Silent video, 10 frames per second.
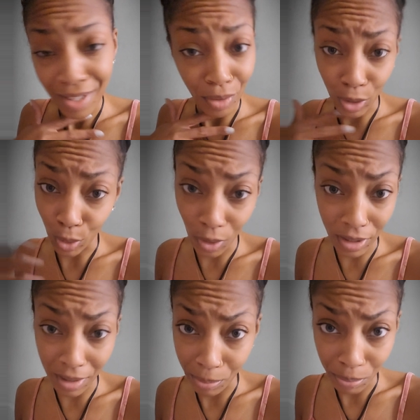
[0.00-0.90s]
Now, the Lord
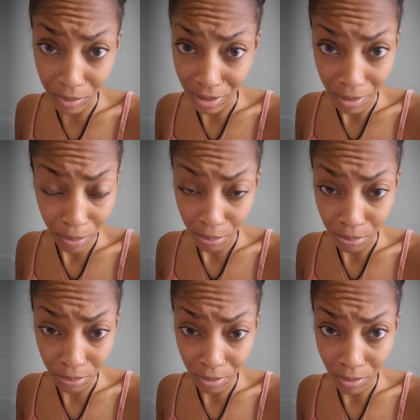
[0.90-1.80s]
can
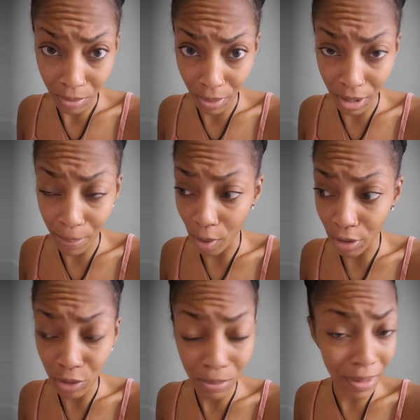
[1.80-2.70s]
bring
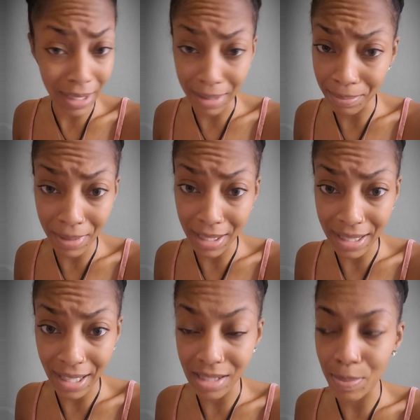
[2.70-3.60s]
upon you many, many
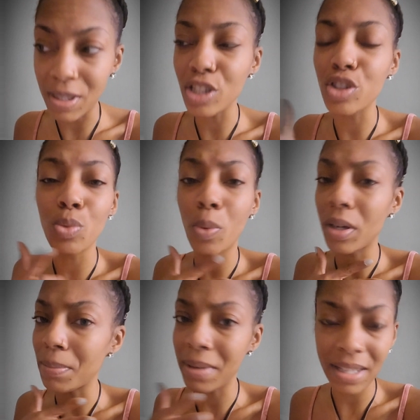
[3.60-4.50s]
things because you
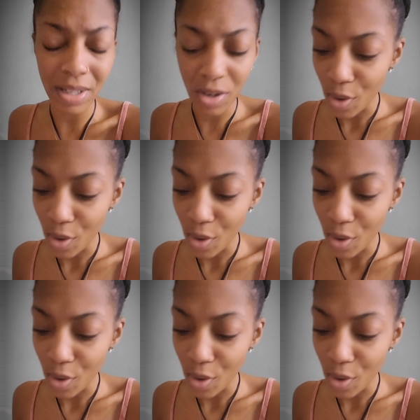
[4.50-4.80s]
want to be